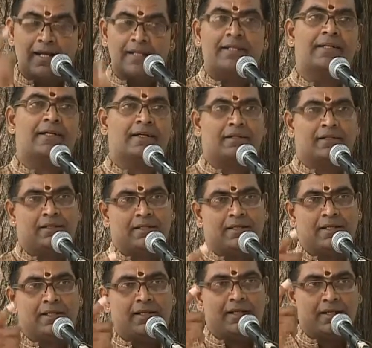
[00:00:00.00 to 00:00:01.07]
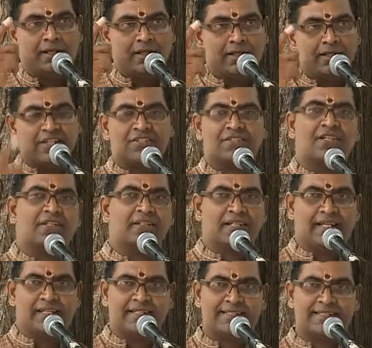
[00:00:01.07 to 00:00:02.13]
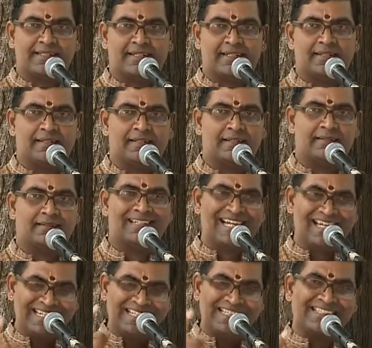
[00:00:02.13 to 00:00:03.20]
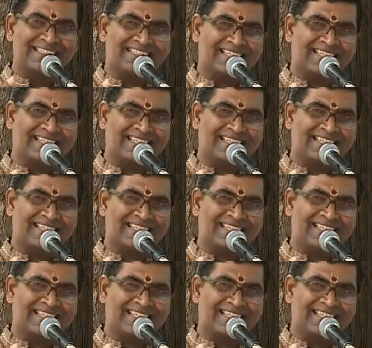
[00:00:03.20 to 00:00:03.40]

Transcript: And in yesterday's, there is